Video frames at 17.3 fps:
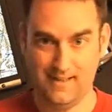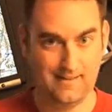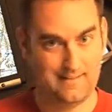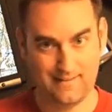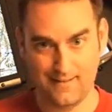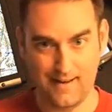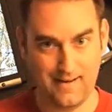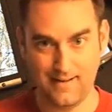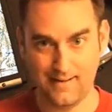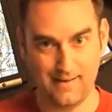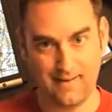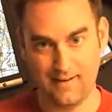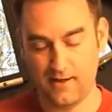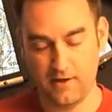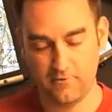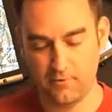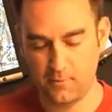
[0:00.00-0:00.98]
it's not a,
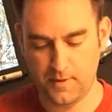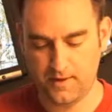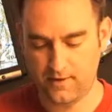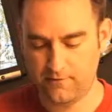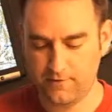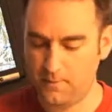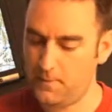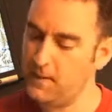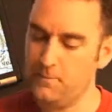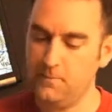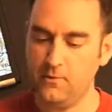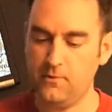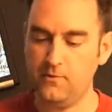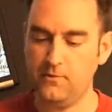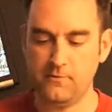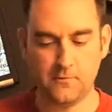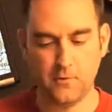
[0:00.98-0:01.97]
a, government of the
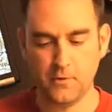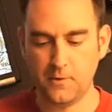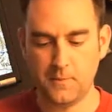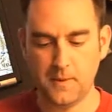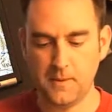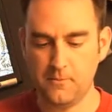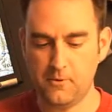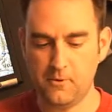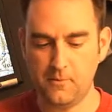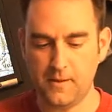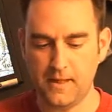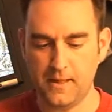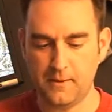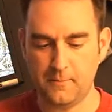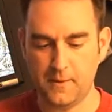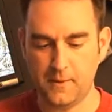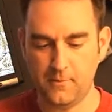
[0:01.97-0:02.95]
people, for the people, and
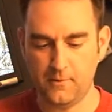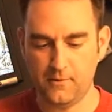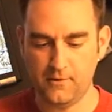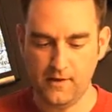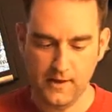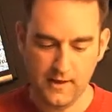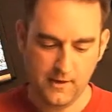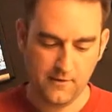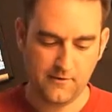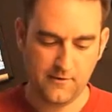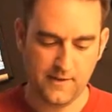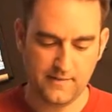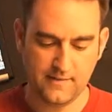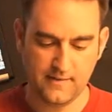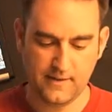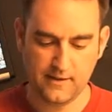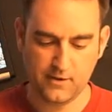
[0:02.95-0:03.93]
by the people,
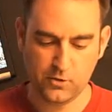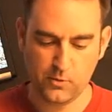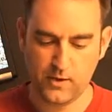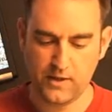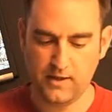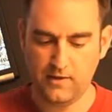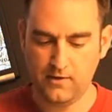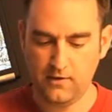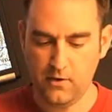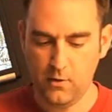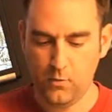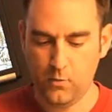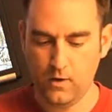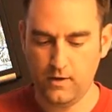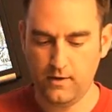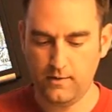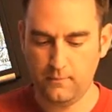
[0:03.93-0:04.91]
facing a
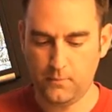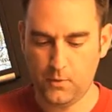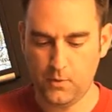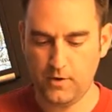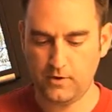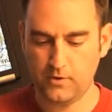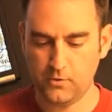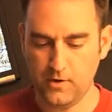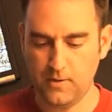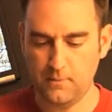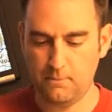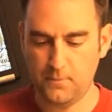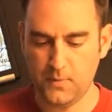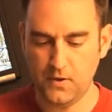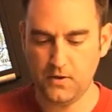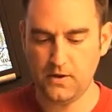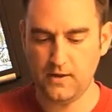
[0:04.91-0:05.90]

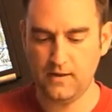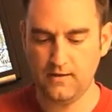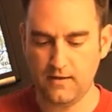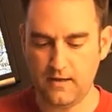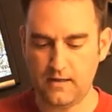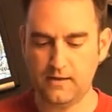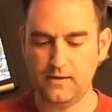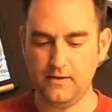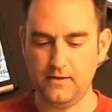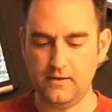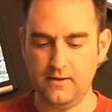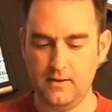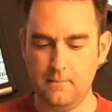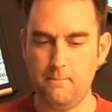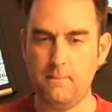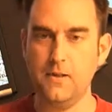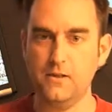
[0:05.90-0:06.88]
$21.3 billion,
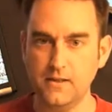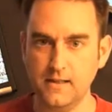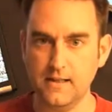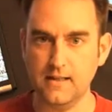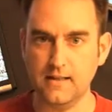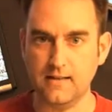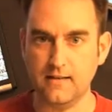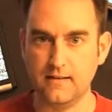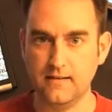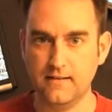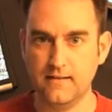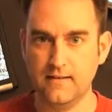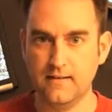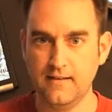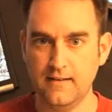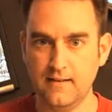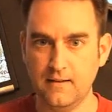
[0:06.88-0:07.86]
billion,
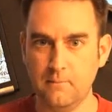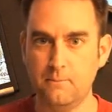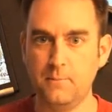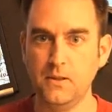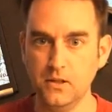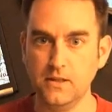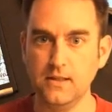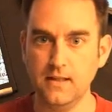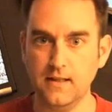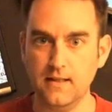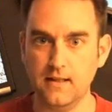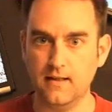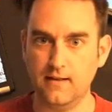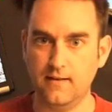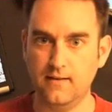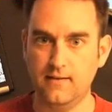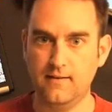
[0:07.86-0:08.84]

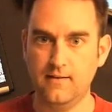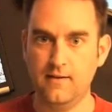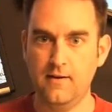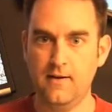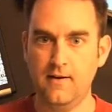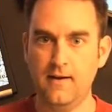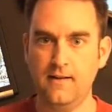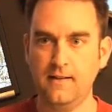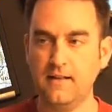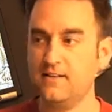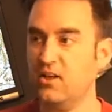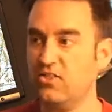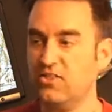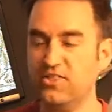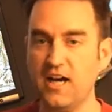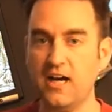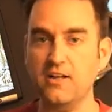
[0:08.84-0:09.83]
billion. That's
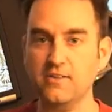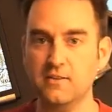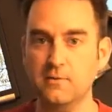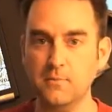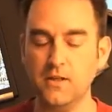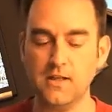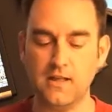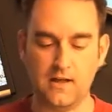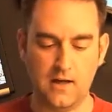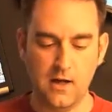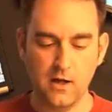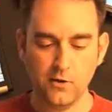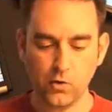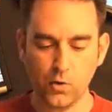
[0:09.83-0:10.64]
a thousand million,